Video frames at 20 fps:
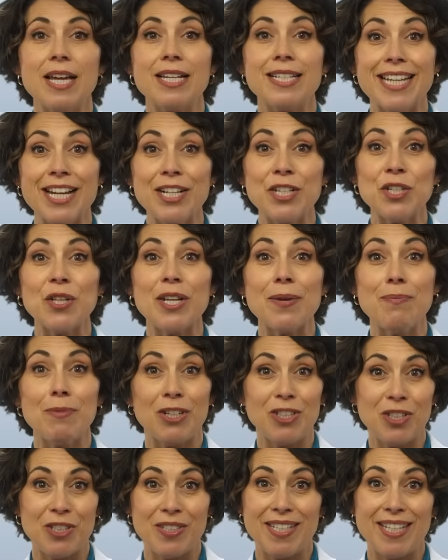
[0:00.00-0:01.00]
Dental
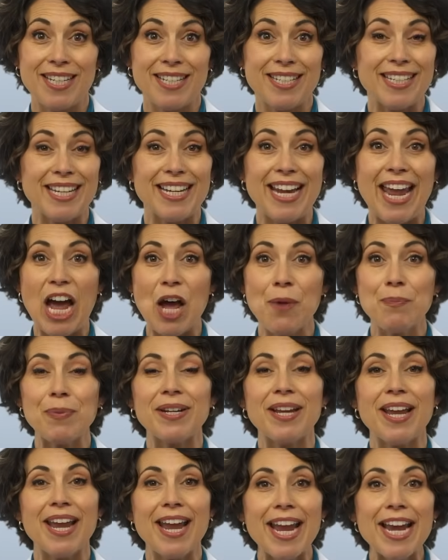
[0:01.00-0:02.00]
emergencies can
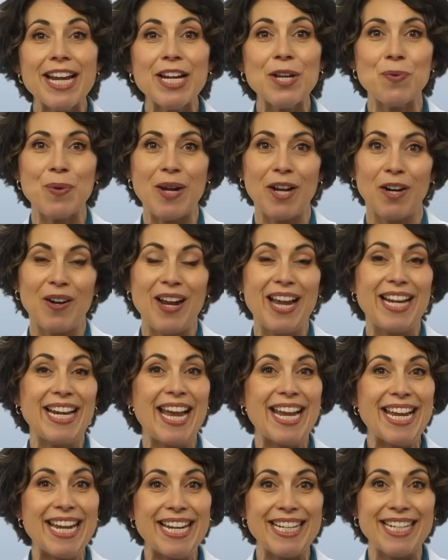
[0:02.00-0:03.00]
happen anywhere and
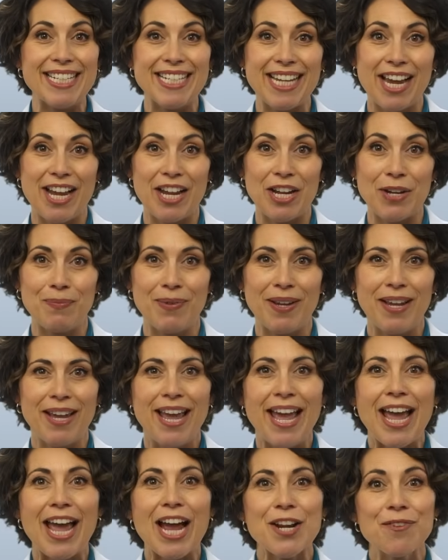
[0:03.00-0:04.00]
at any time,
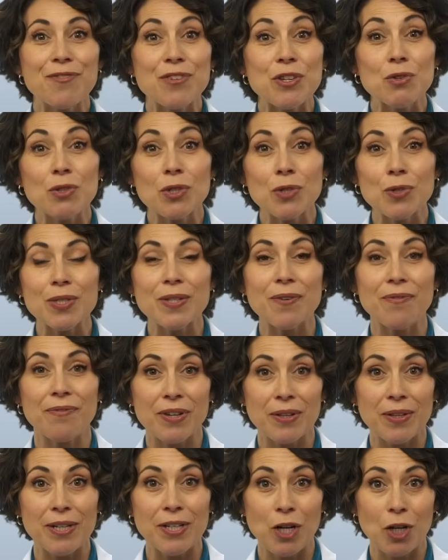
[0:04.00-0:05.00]
and if you lose a
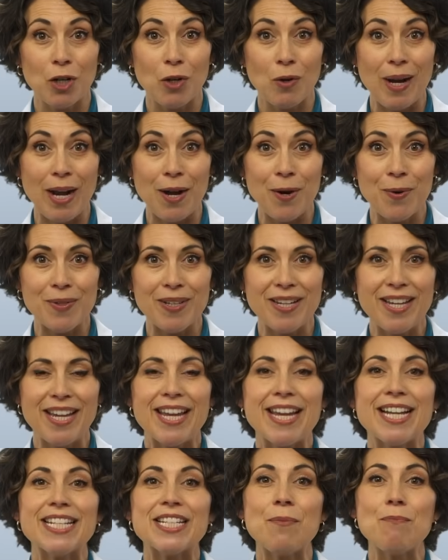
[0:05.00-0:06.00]
filling or crown,
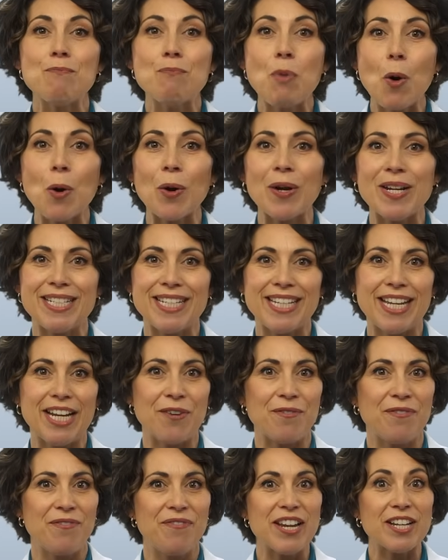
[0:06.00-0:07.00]
it's important to
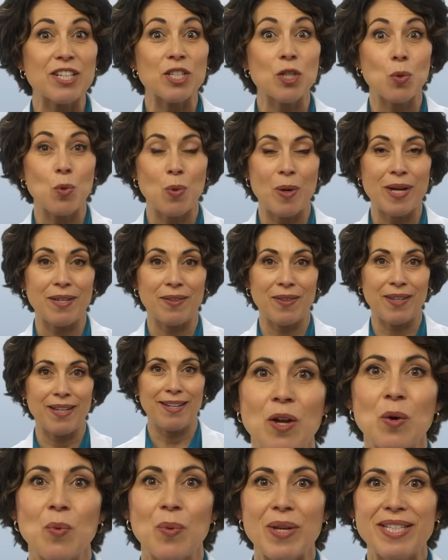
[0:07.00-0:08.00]
get it fixed
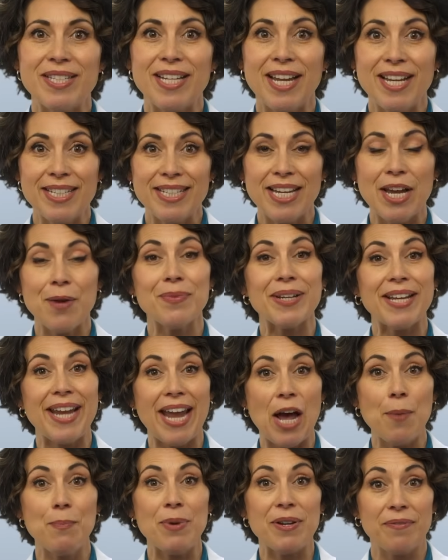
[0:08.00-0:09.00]
quickly. With Dentemp
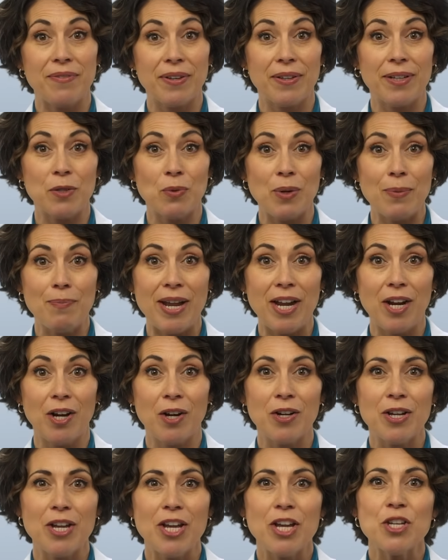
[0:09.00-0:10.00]
Cap and Filling
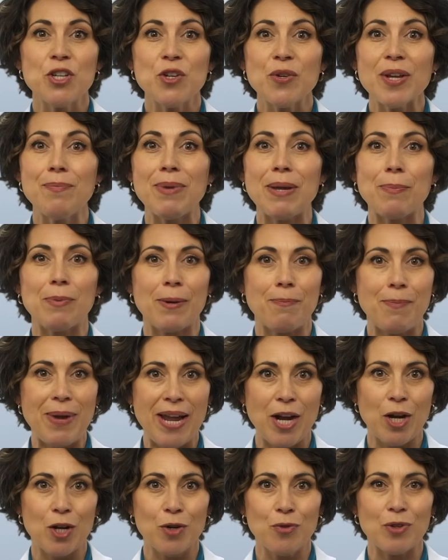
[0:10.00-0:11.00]
Repair, you can be
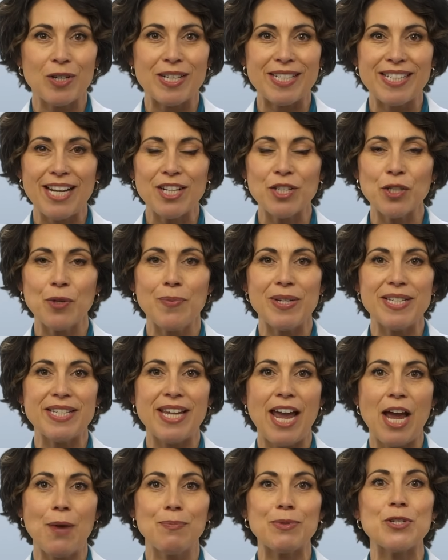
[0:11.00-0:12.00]
prepared for dental
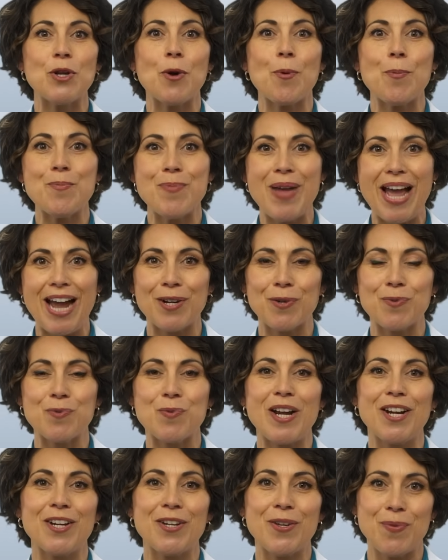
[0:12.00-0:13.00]
mishaps no matter
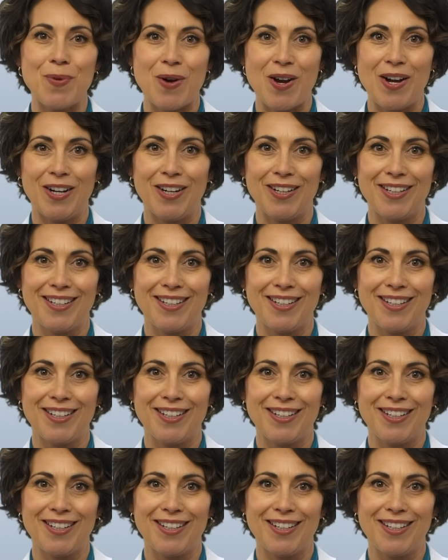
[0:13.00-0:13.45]
where you are.